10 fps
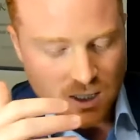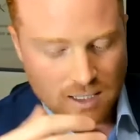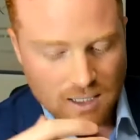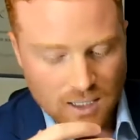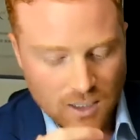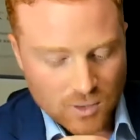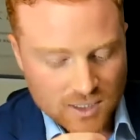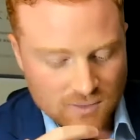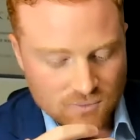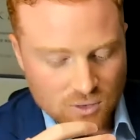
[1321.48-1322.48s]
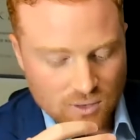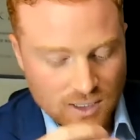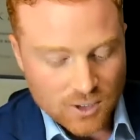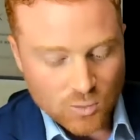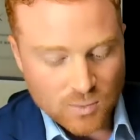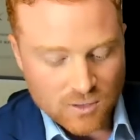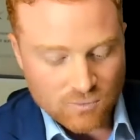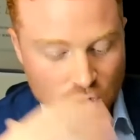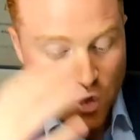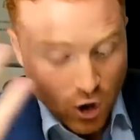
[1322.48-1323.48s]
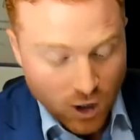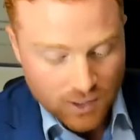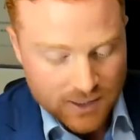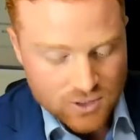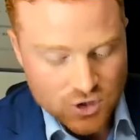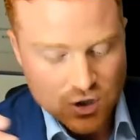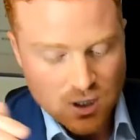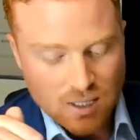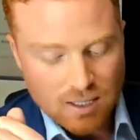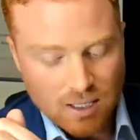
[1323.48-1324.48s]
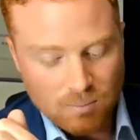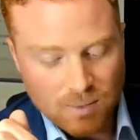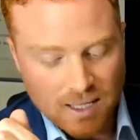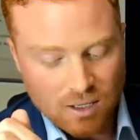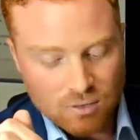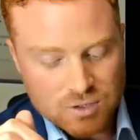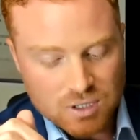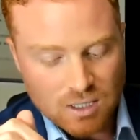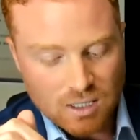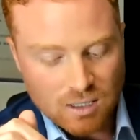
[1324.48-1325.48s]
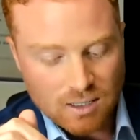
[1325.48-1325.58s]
uh, i want to give you a little bit of knowledge about uh,